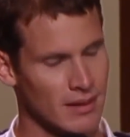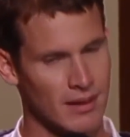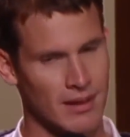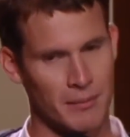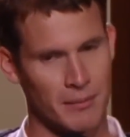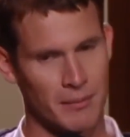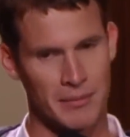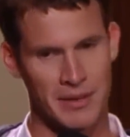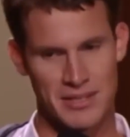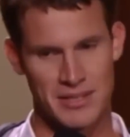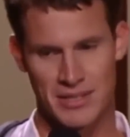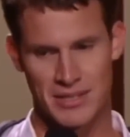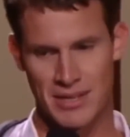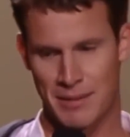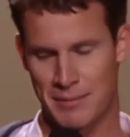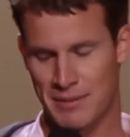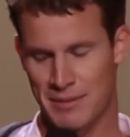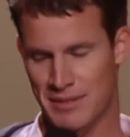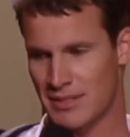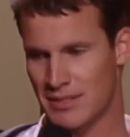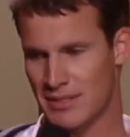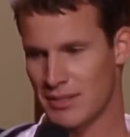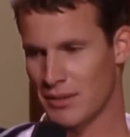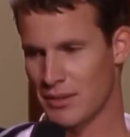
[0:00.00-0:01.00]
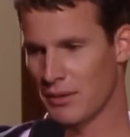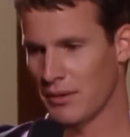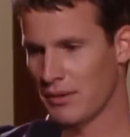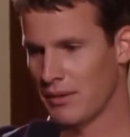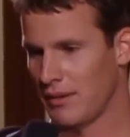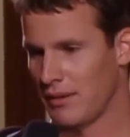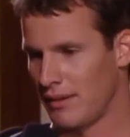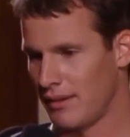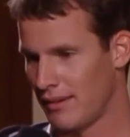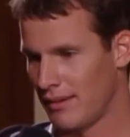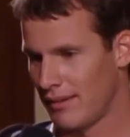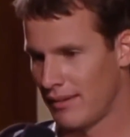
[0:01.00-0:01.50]
Oh, my job is so
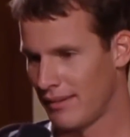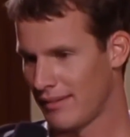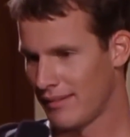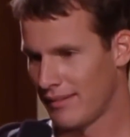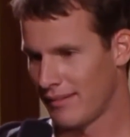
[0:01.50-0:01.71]
good.